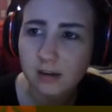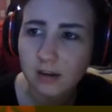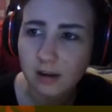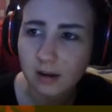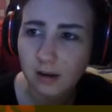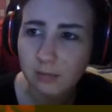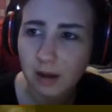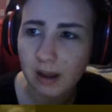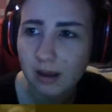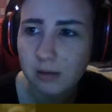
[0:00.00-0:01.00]

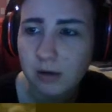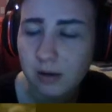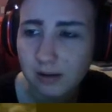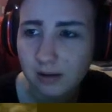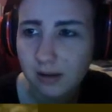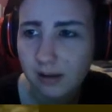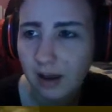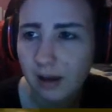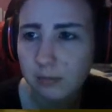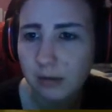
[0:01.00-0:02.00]
I am currently
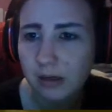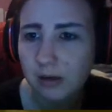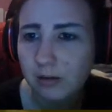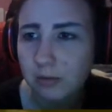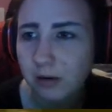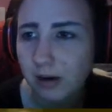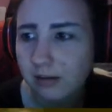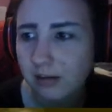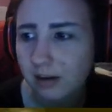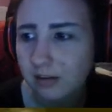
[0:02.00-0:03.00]
adminning on the
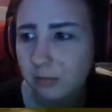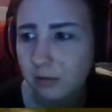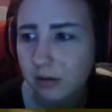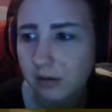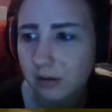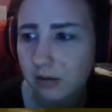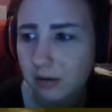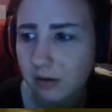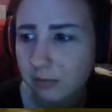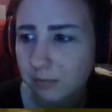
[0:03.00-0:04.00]
project. I'm one of
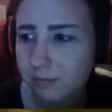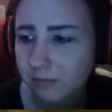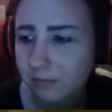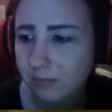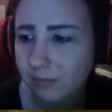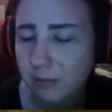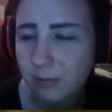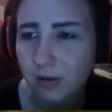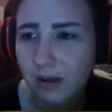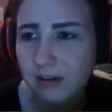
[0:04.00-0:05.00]
the
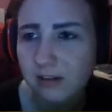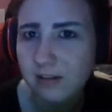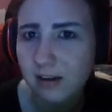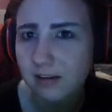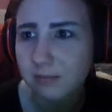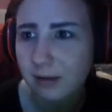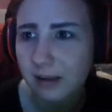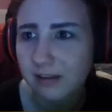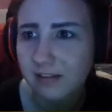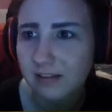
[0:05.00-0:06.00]
people, I just kind of
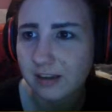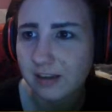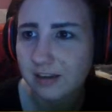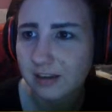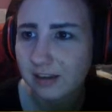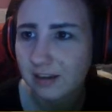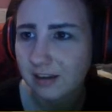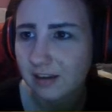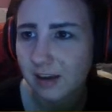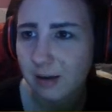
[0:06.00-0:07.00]
basically
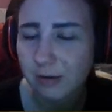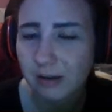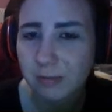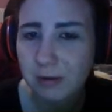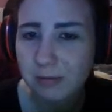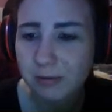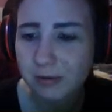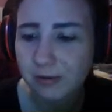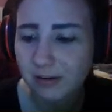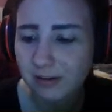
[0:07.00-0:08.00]
am one of the people
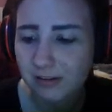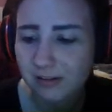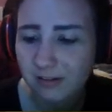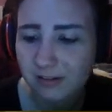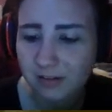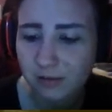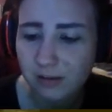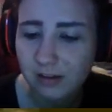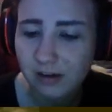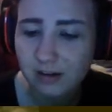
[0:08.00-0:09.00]
who is just sort of
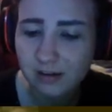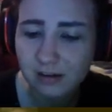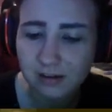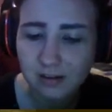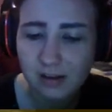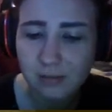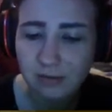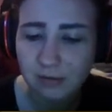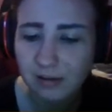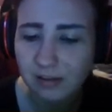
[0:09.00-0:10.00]
there to keep
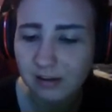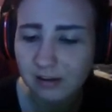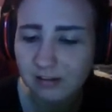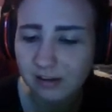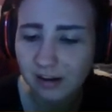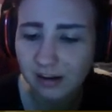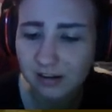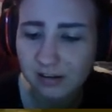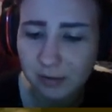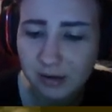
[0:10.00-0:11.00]
everything in check and
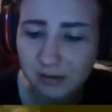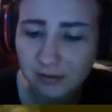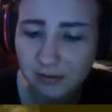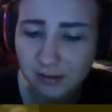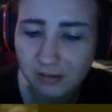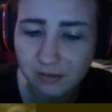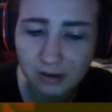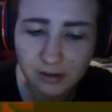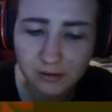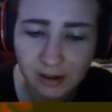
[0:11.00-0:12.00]
just make sure everything's
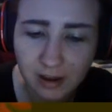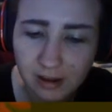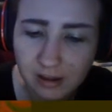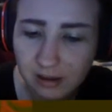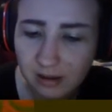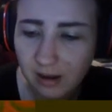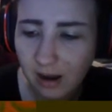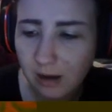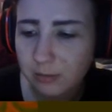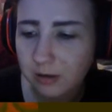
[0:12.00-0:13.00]
running okay.
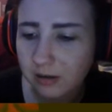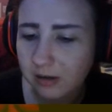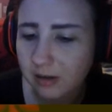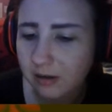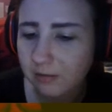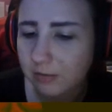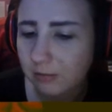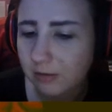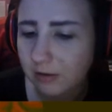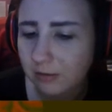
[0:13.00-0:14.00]
Currently what
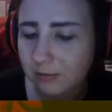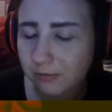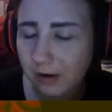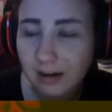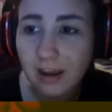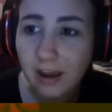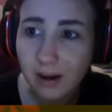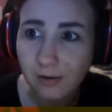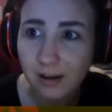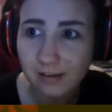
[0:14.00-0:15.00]
we're doing right
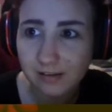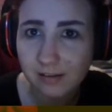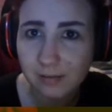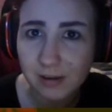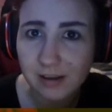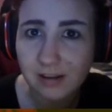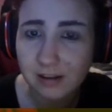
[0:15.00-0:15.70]
now as I speak